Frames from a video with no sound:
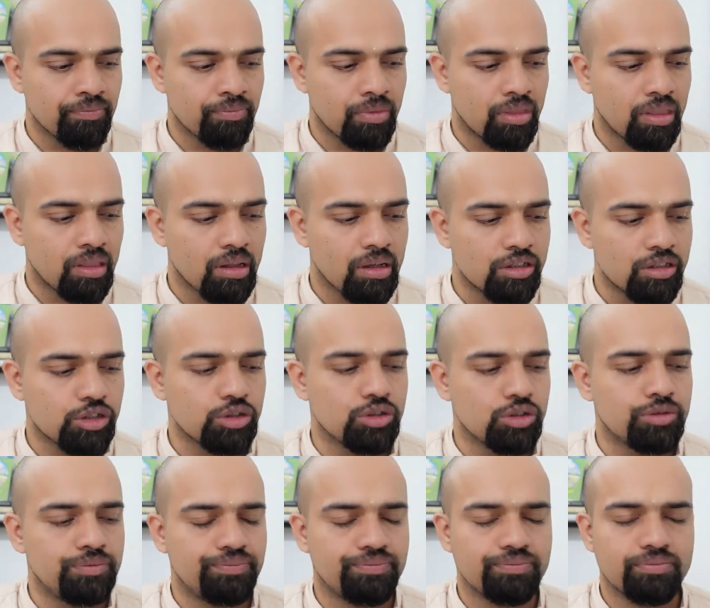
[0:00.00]

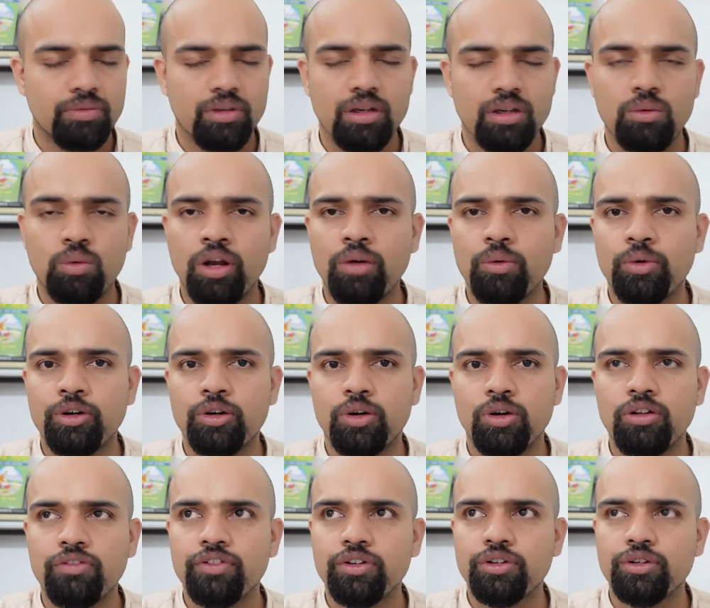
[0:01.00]
So, what I want all of
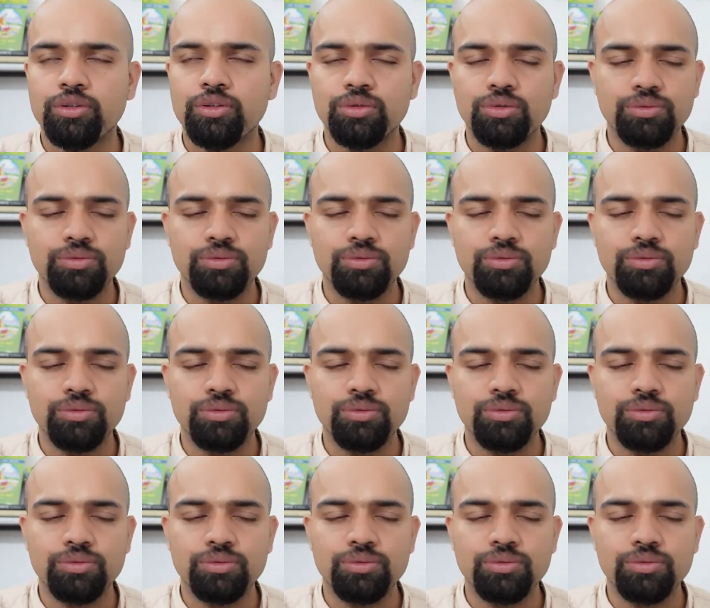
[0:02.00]
you to do